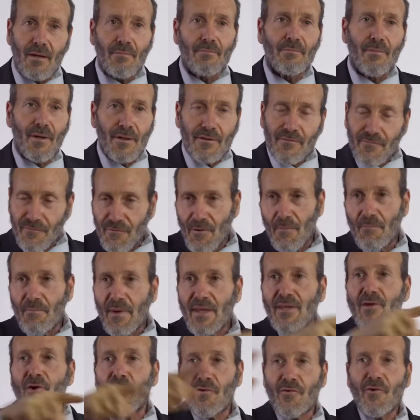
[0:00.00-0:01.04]
but from
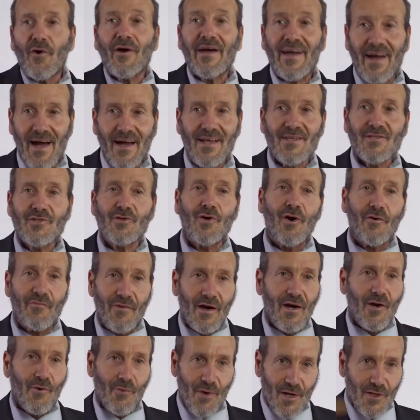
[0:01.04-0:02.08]
many other kinds of
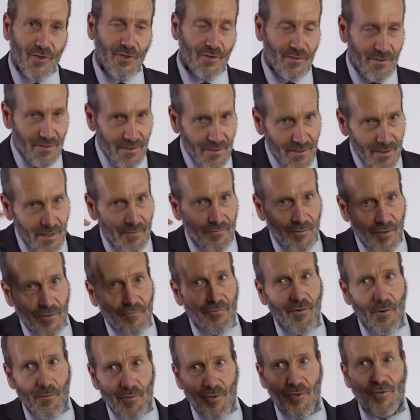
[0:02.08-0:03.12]
aggressions, even
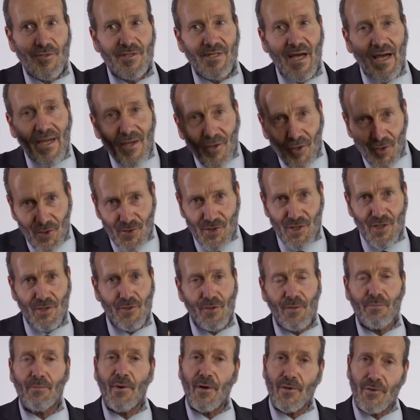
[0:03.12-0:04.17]
from the
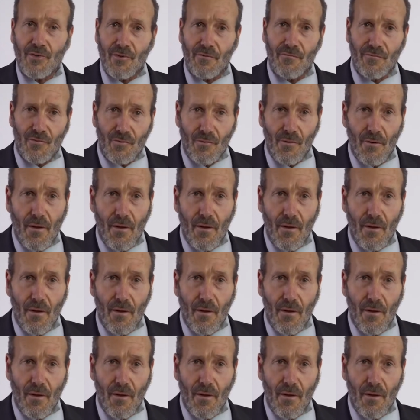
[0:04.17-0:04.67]
psychological point of view.